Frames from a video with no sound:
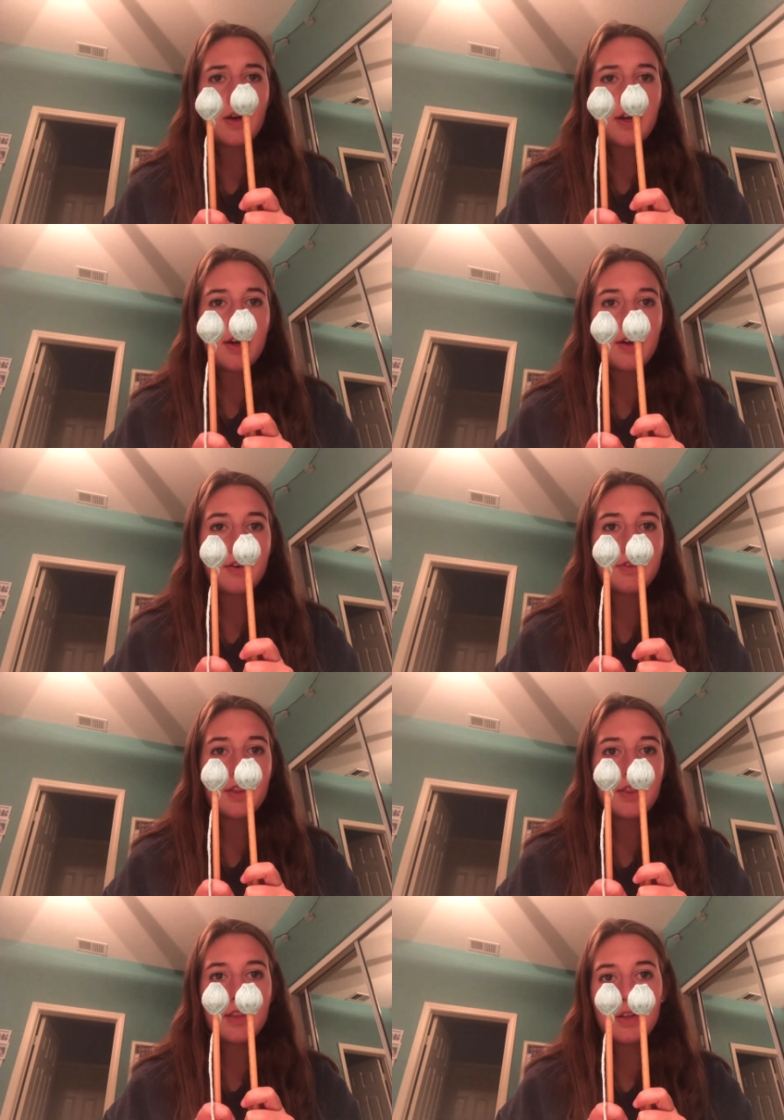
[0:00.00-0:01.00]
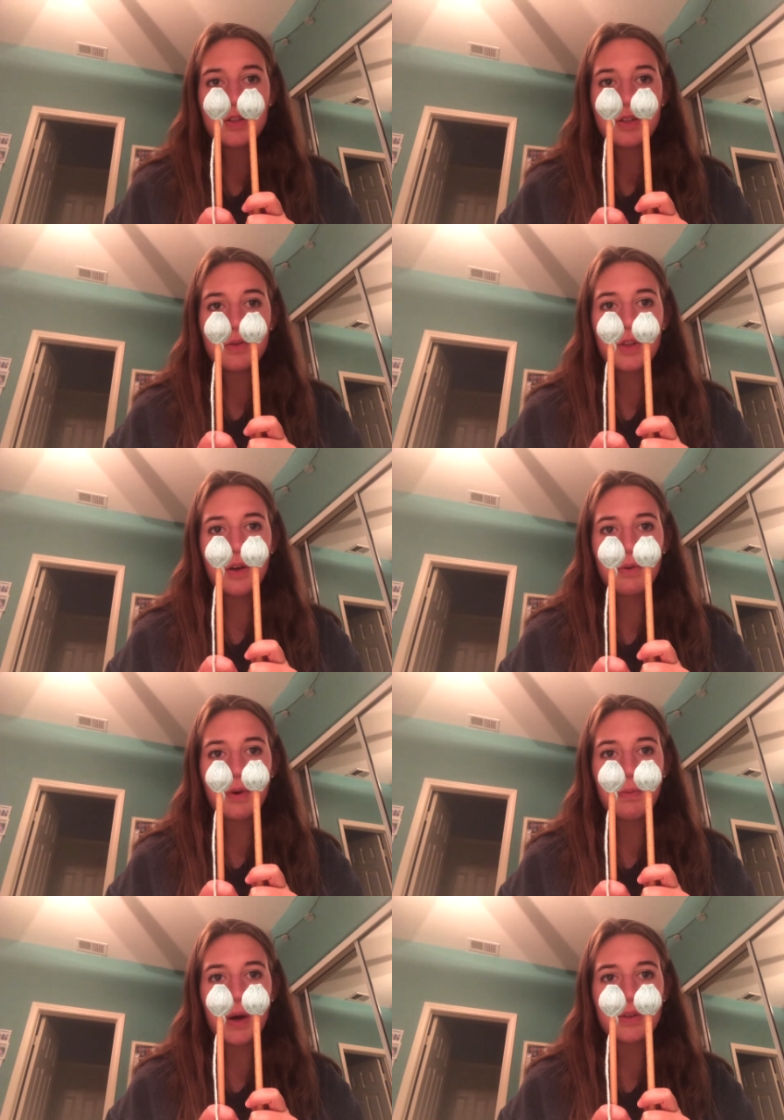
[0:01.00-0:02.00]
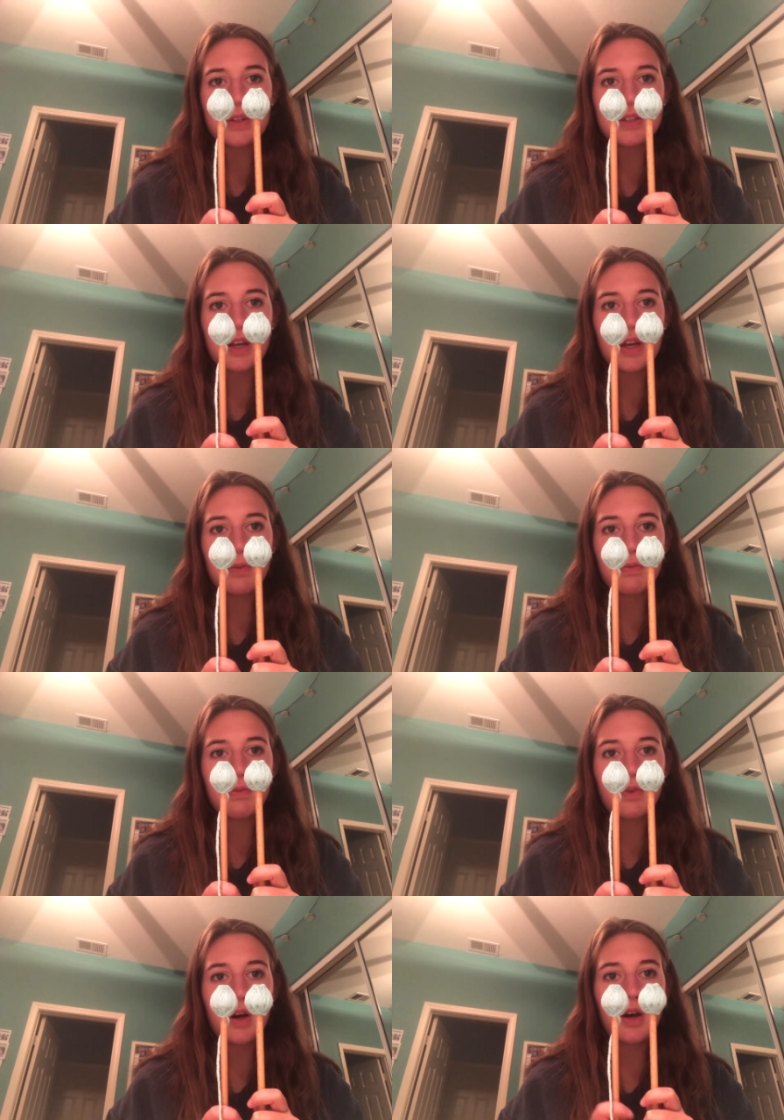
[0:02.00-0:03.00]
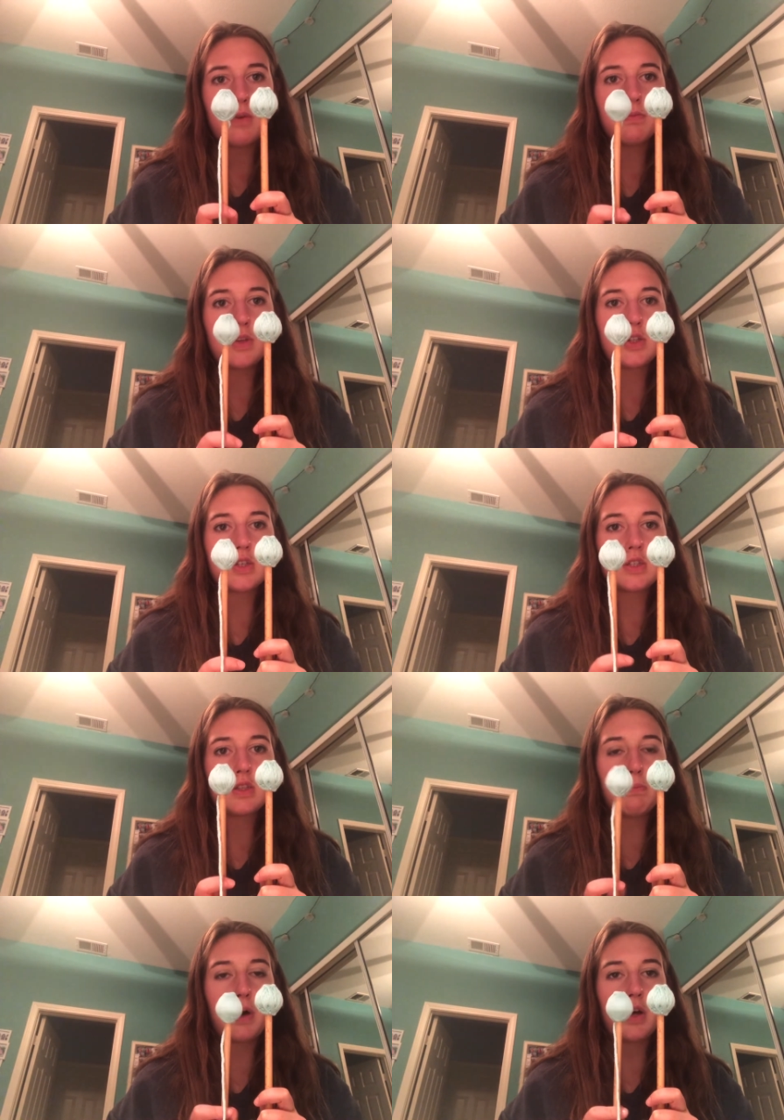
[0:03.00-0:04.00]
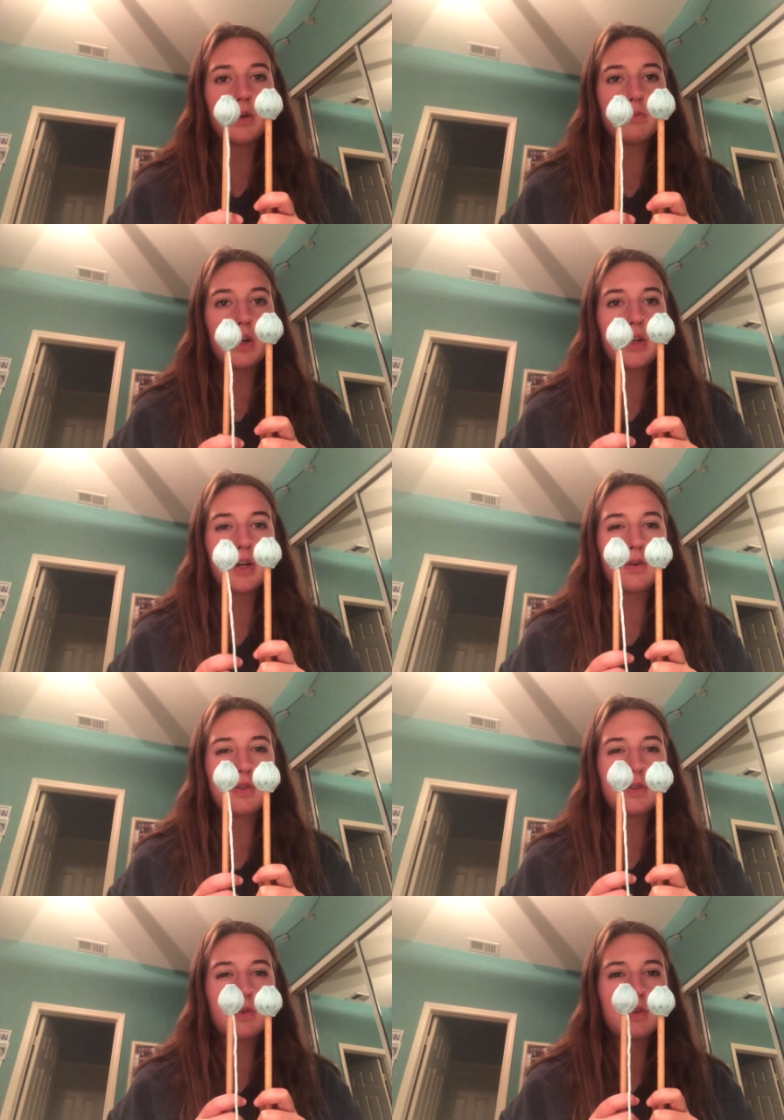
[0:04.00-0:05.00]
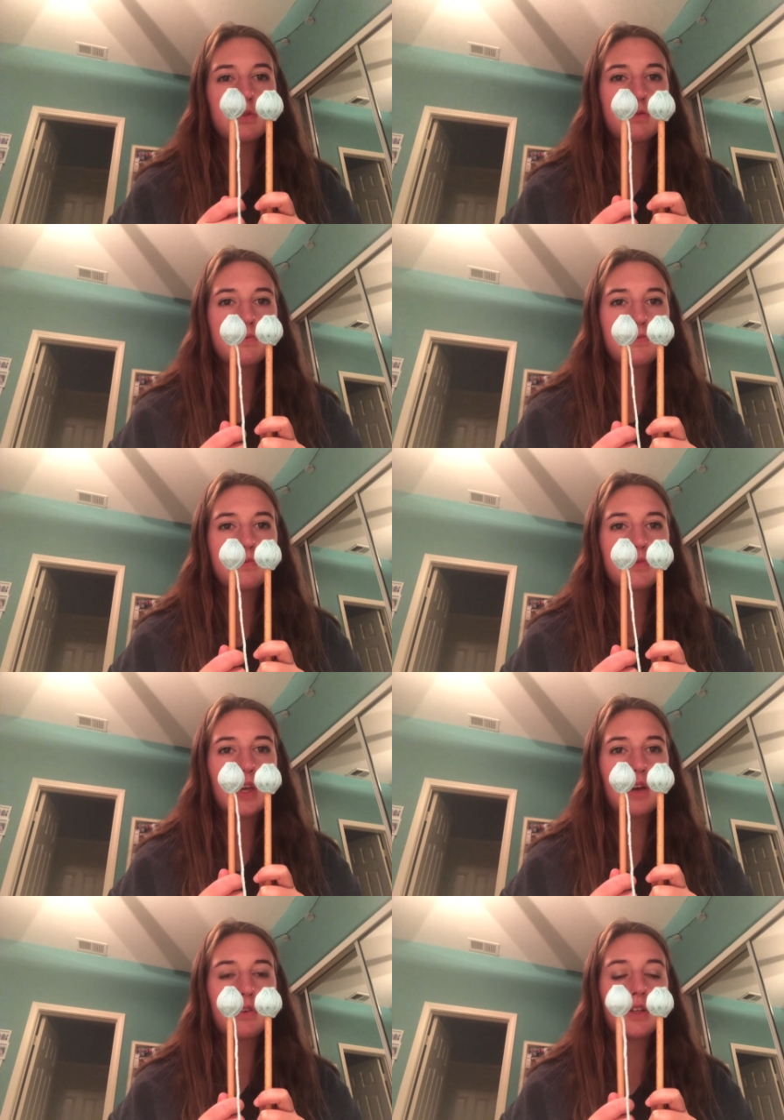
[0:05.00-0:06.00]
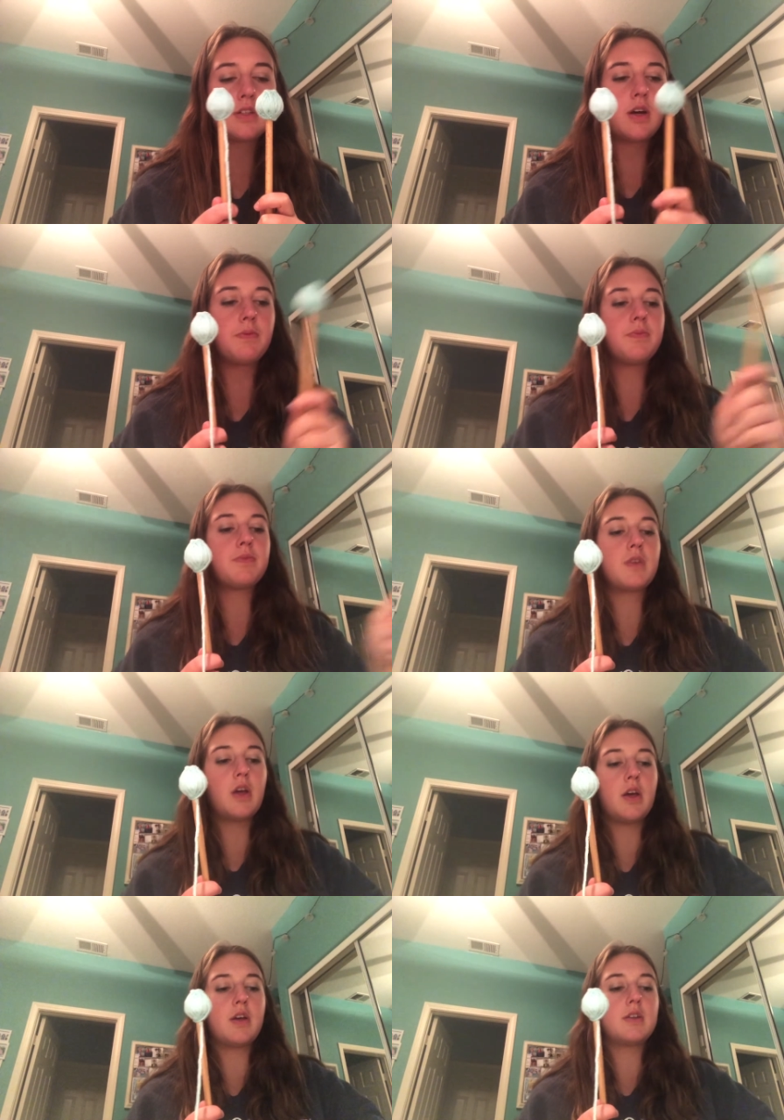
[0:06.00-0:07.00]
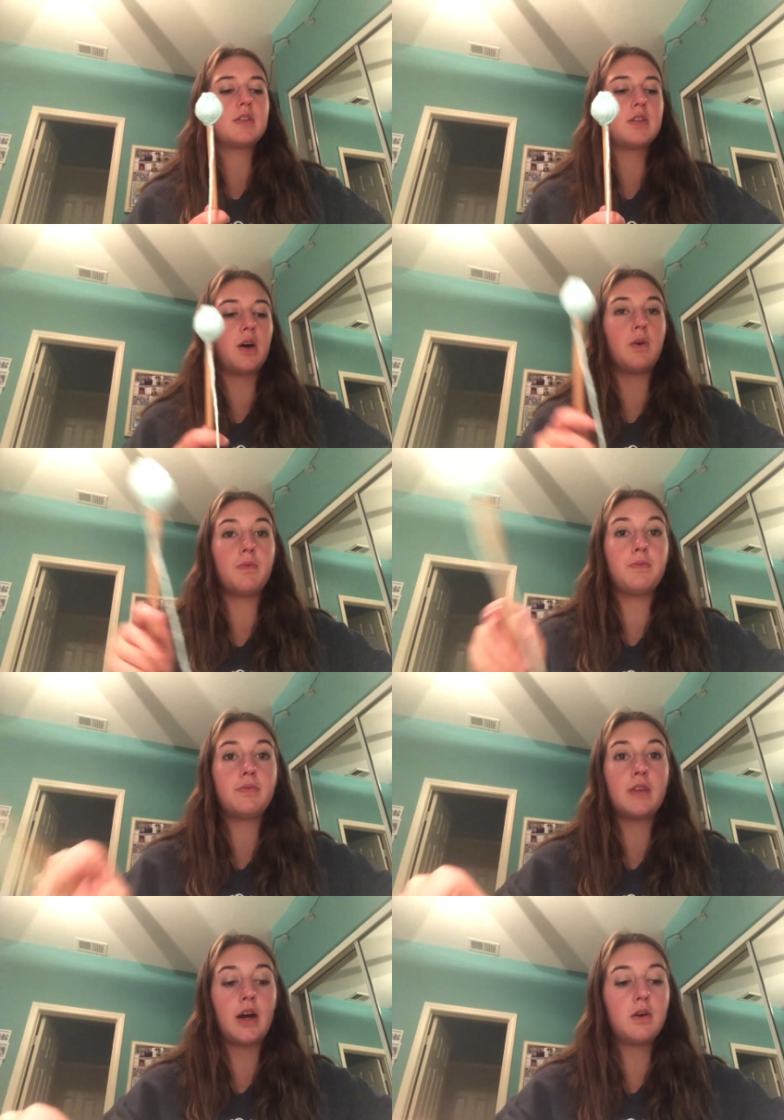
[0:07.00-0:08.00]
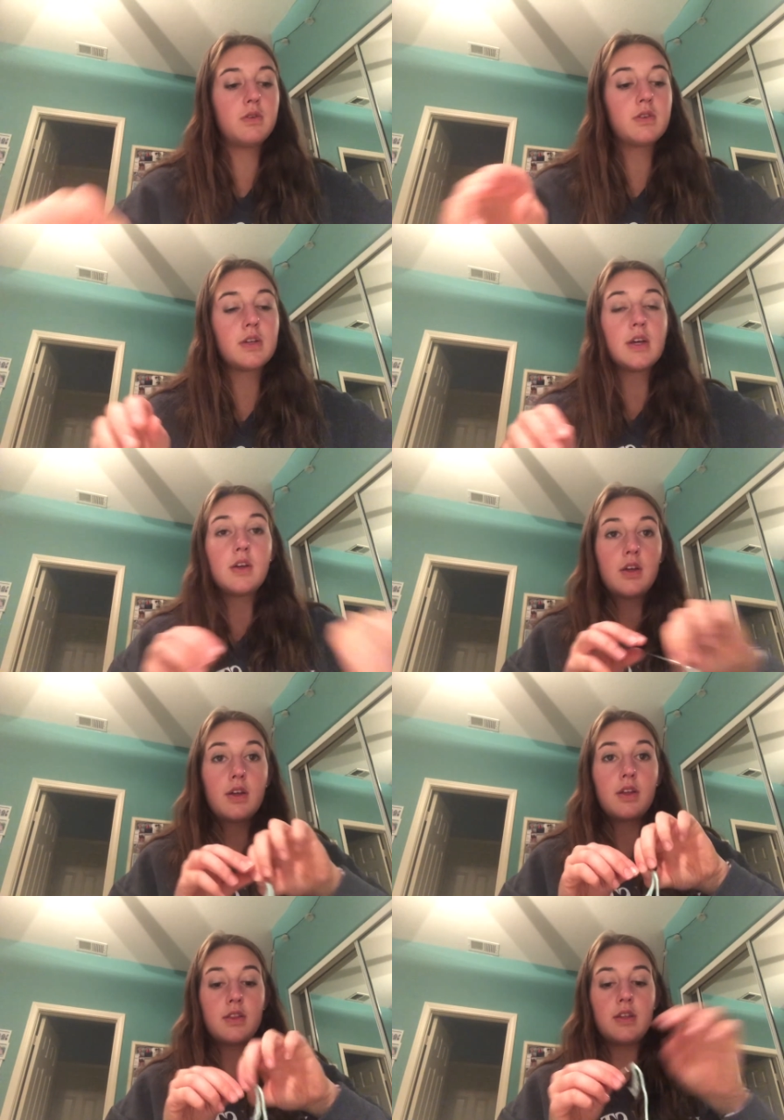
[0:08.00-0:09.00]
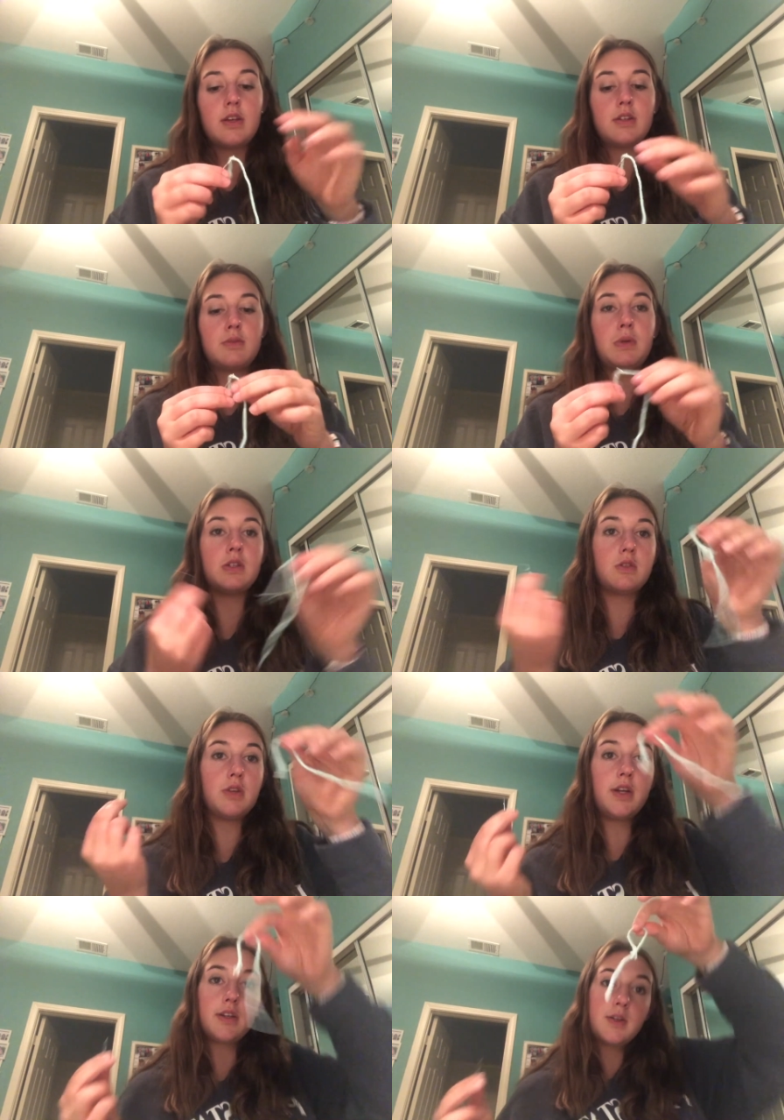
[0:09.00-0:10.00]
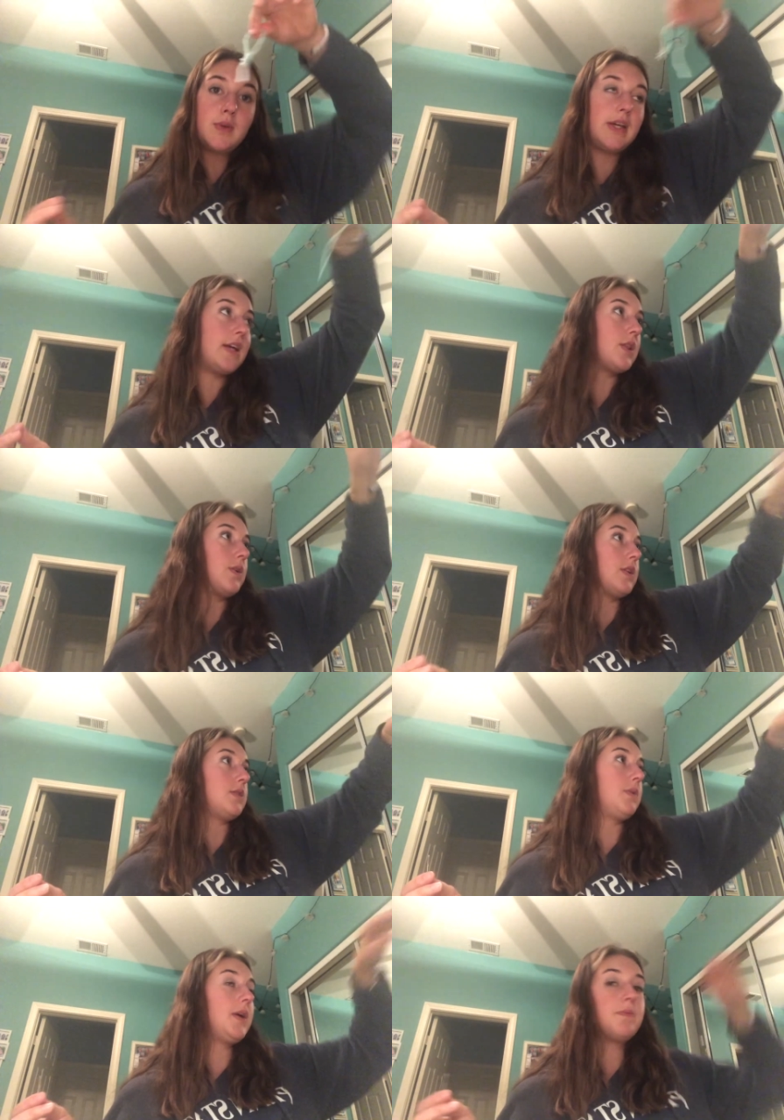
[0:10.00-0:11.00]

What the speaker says: I have these two. They're about the same. It's just the bottom right now, as you can't really tell. So now this piece of string, we can throw this away.